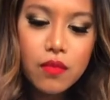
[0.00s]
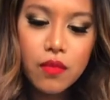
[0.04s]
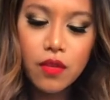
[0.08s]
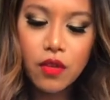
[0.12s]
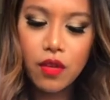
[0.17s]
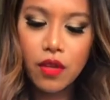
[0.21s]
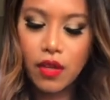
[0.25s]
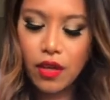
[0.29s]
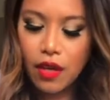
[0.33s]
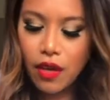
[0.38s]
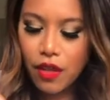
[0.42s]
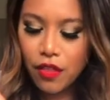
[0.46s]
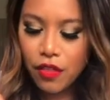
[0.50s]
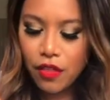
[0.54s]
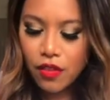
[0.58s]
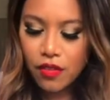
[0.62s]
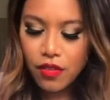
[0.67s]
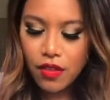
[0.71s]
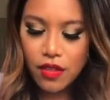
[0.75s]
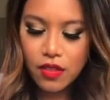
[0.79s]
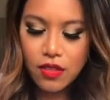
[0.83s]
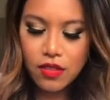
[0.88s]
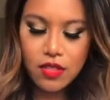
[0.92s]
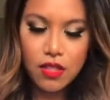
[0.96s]
Okay, I think
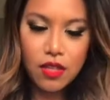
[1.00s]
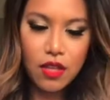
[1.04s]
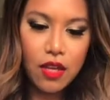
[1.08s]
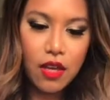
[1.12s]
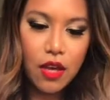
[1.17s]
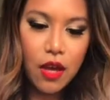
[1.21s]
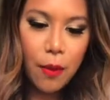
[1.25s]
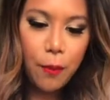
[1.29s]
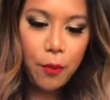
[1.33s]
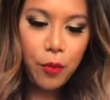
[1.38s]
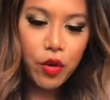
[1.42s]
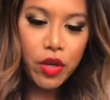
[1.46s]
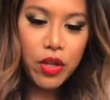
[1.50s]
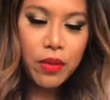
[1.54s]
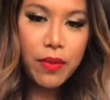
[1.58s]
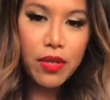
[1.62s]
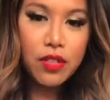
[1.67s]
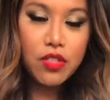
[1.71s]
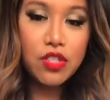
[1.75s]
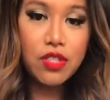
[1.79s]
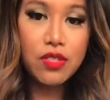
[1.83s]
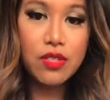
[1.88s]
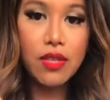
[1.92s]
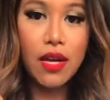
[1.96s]
that's pretty
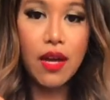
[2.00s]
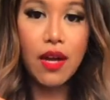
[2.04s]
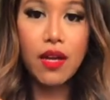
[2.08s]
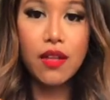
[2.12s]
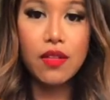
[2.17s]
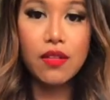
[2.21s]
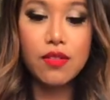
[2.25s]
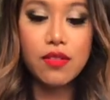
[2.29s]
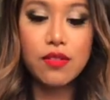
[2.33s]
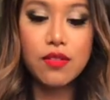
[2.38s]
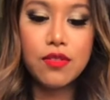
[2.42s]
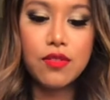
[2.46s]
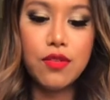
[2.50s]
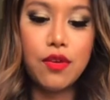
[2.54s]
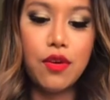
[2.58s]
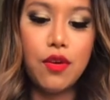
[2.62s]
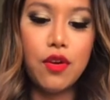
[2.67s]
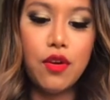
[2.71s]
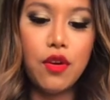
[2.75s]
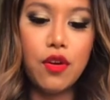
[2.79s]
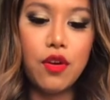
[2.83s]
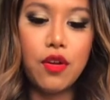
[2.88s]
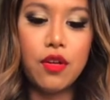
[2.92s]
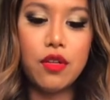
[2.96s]
much done.
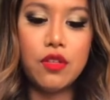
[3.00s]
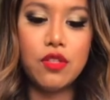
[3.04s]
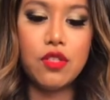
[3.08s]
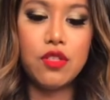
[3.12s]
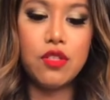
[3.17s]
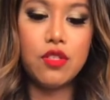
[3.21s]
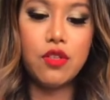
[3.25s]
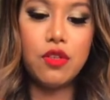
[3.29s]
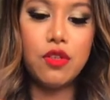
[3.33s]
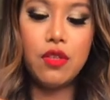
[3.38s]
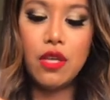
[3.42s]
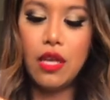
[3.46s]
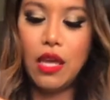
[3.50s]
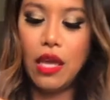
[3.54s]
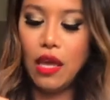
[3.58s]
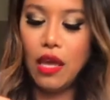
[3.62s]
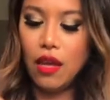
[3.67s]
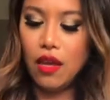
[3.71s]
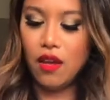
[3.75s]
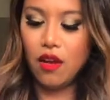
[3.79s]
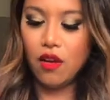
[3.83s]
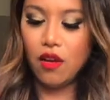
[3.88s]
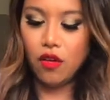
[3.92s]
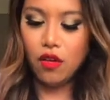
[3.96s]
So just turn the
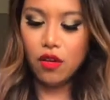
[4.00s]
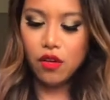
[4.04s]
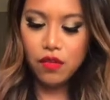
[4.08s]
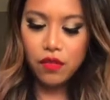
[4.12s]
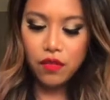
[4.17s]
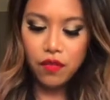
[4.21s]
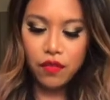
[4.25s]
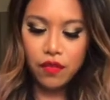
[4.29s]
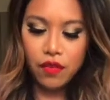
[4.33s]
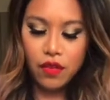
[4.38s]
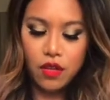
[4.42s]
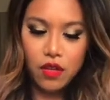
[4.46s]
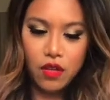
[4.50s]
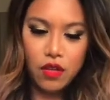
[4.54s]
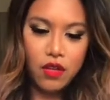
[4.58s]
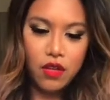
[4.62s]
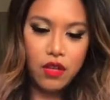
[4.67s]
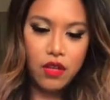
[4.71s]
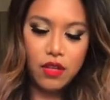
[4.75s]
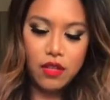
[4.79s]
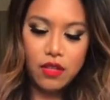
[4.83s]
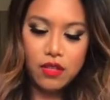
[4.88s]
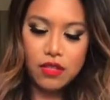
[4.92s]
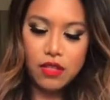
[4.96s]
heat off.
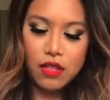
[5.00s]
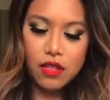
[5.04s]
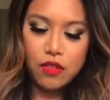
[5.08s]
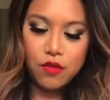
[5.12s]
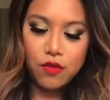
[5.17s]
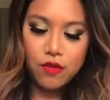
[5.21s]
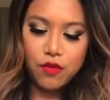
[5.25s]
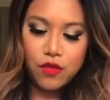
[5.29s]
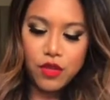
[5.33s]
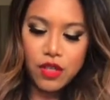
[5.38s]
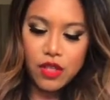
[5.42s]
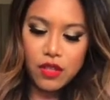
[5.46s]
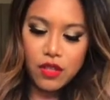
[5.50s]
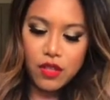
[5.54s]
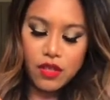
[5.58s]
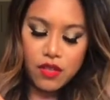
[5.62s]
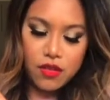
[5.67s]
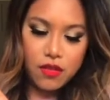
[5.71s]
See, it's really